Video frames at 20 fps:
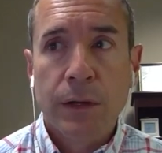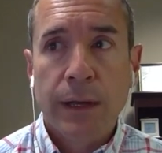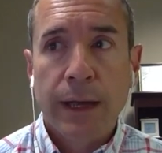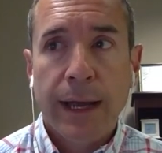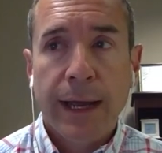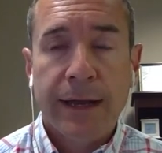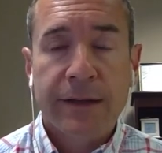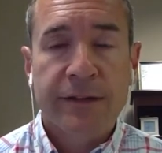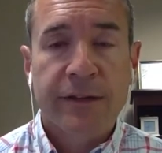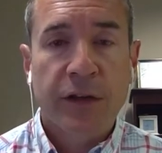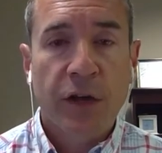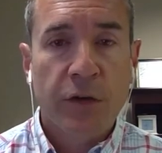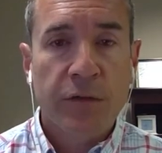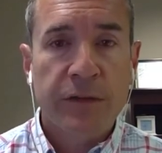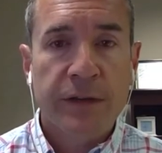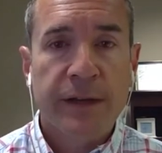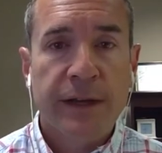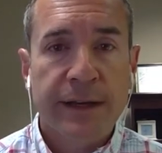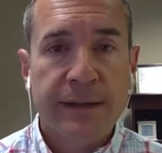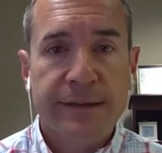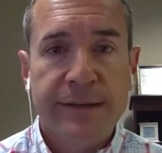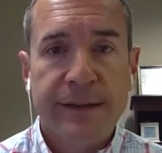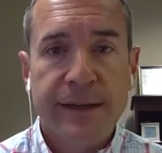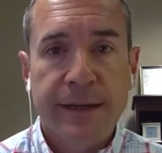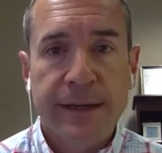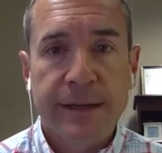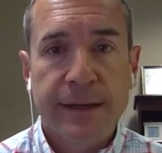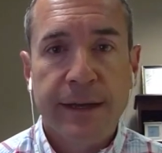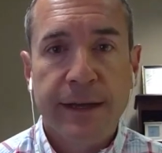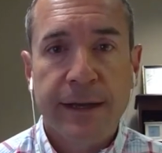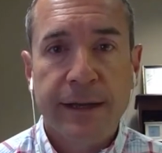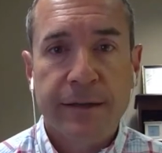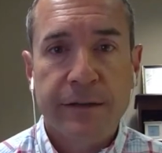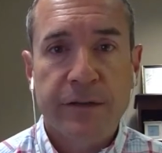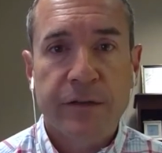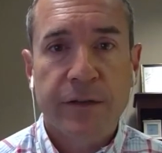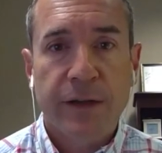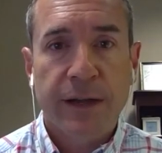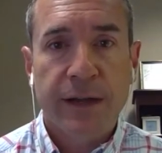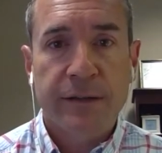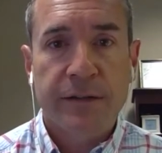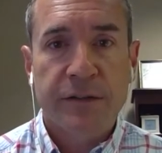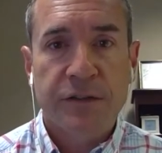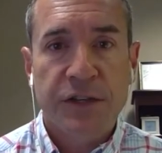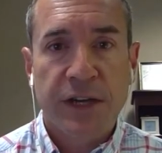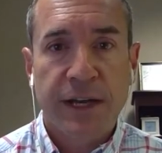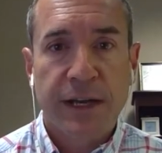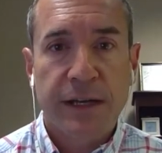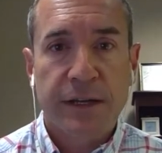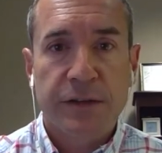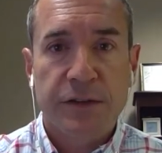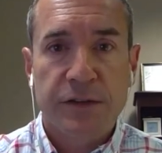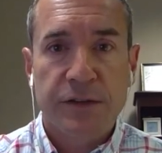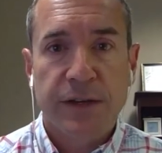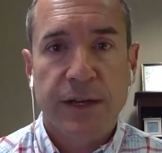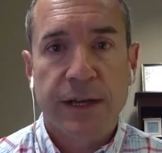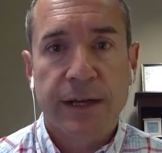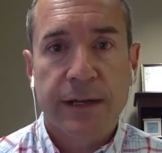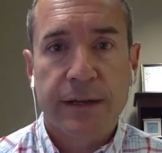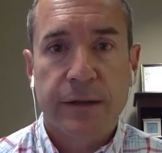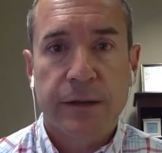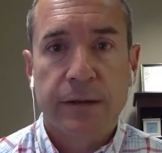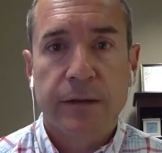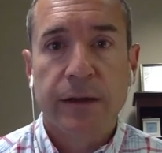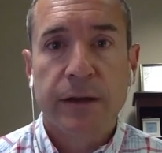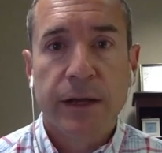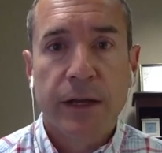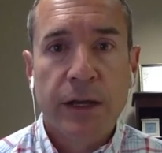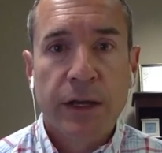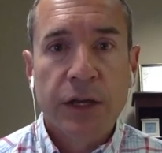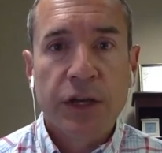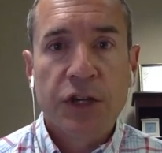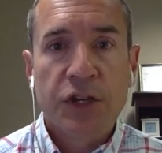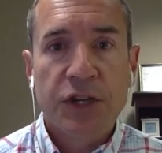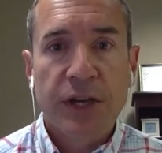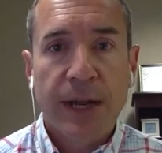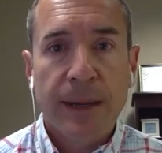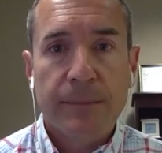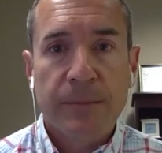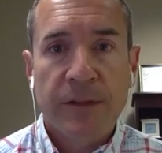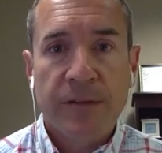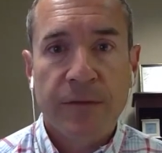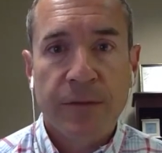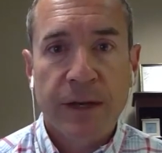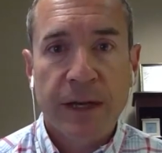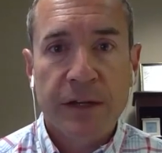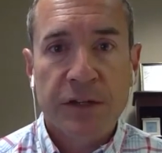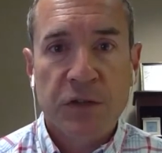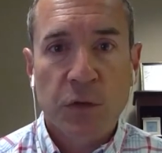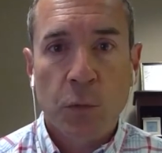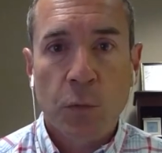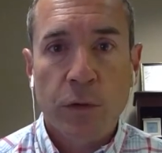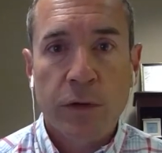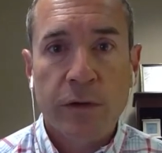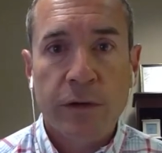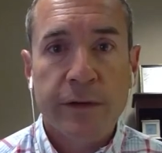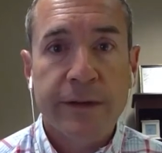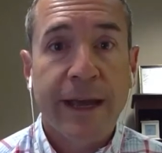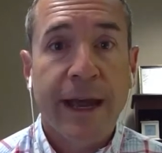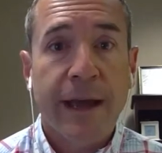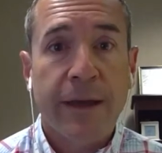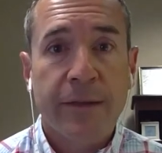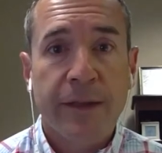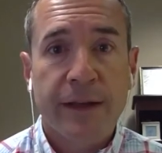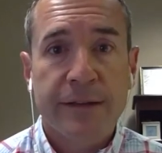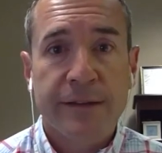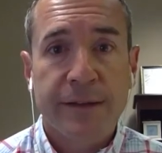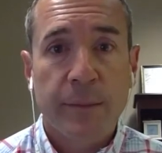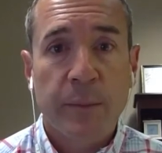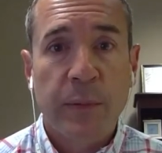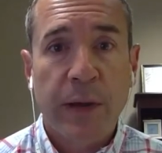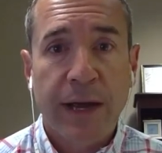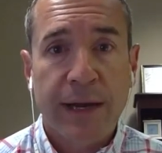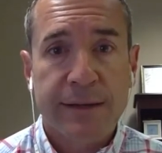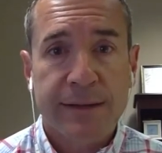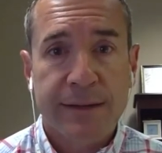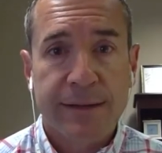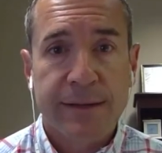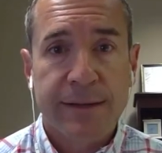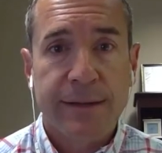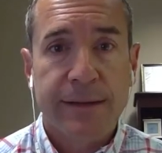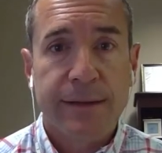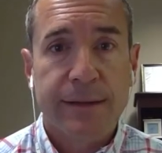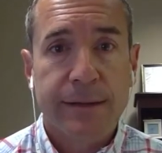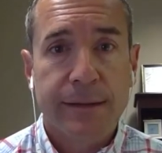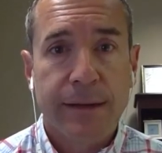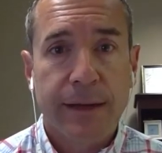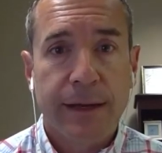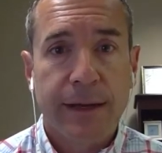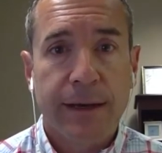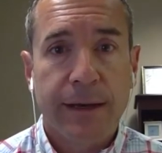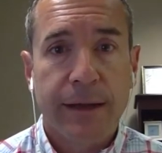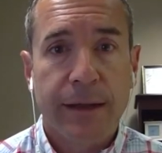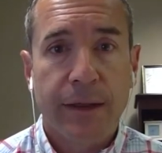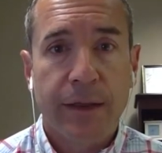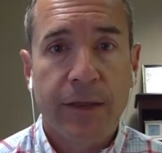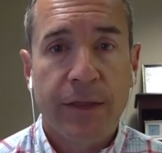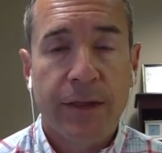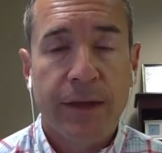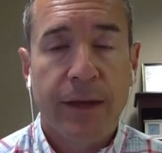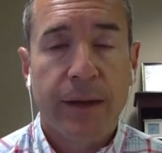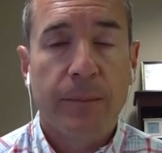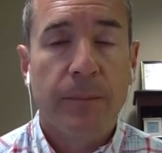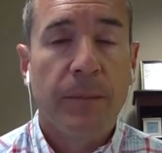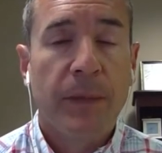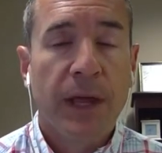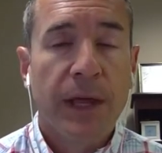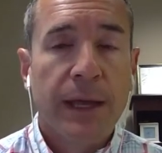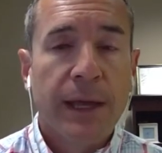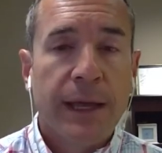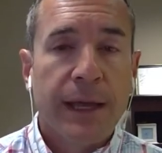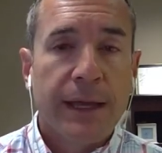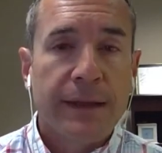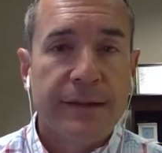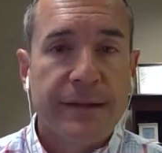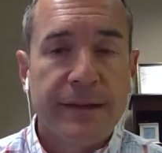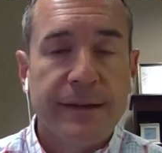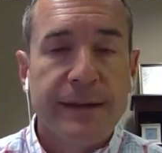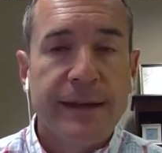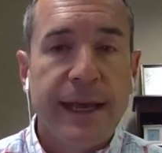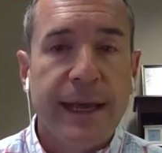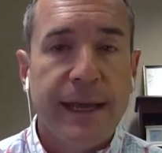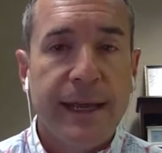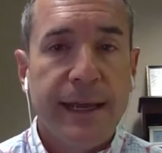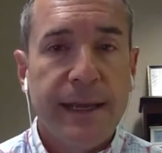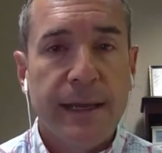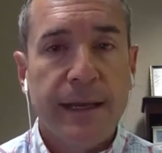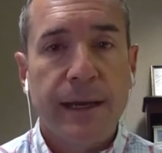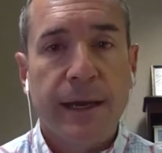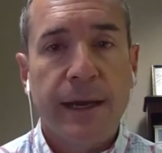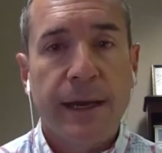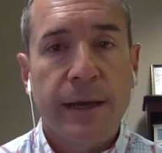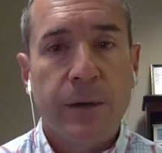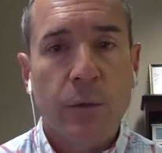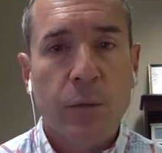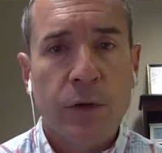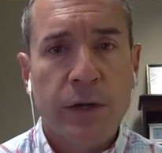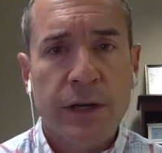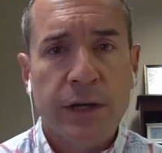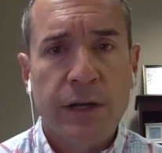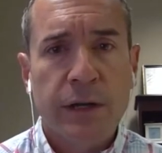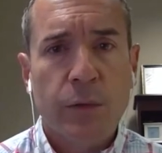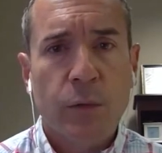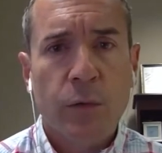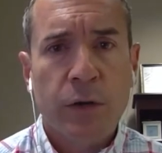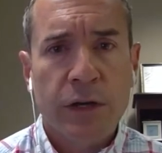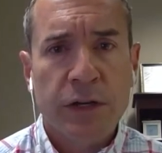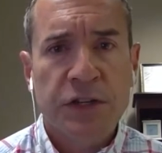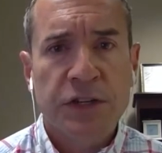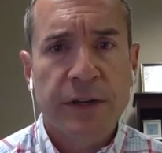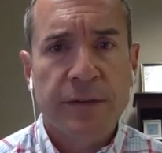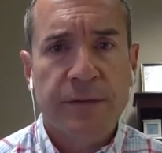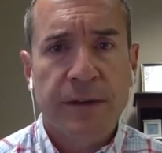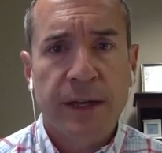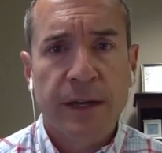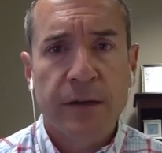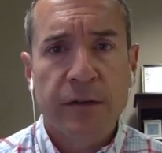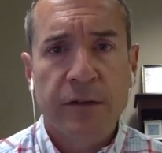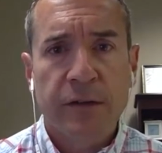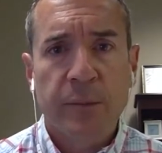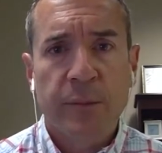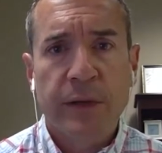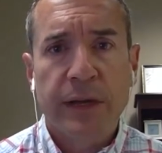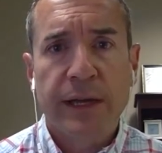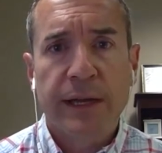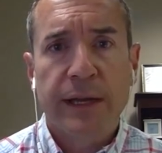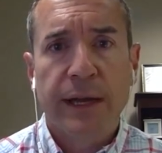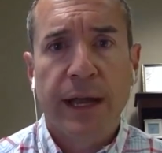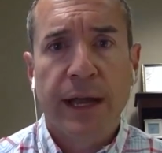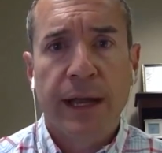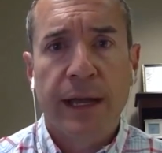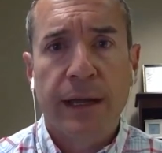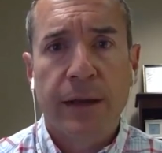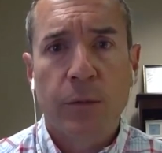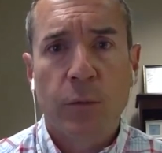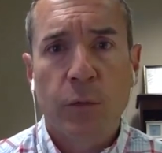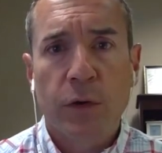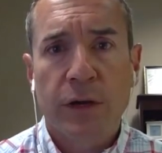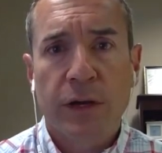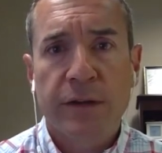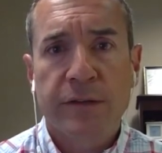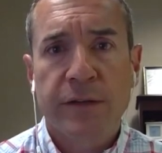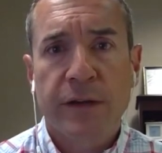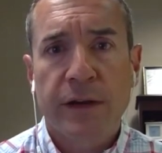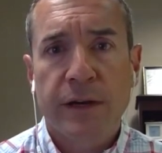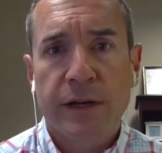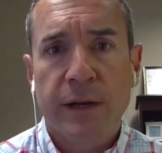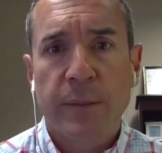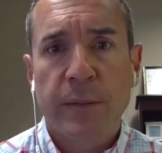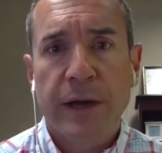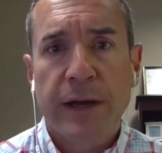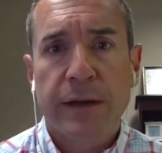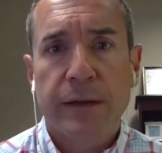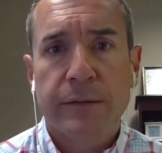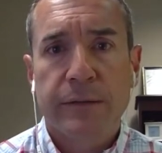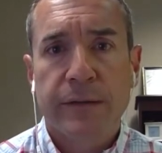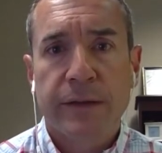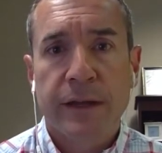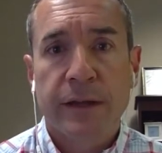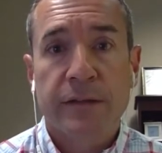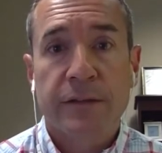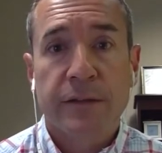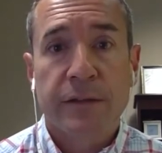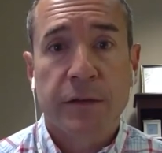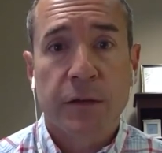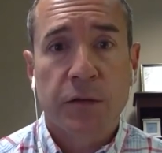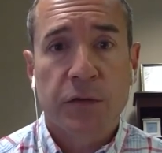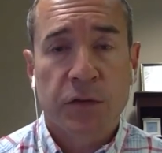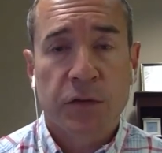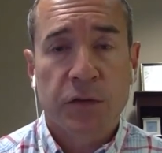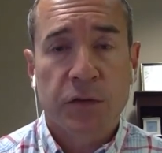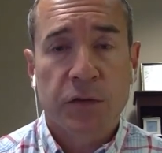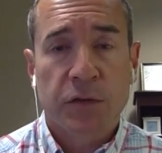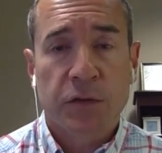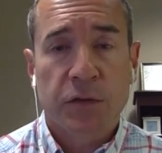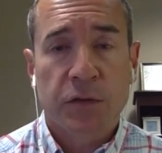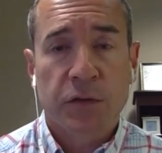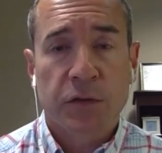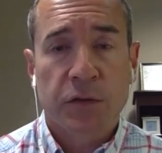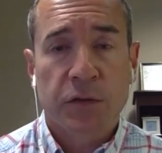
as COVID-19 has changed and shaped the financial world, how that's impacted them. And today we're gonna shift gears a bit, and we're gonna talk about the institutional world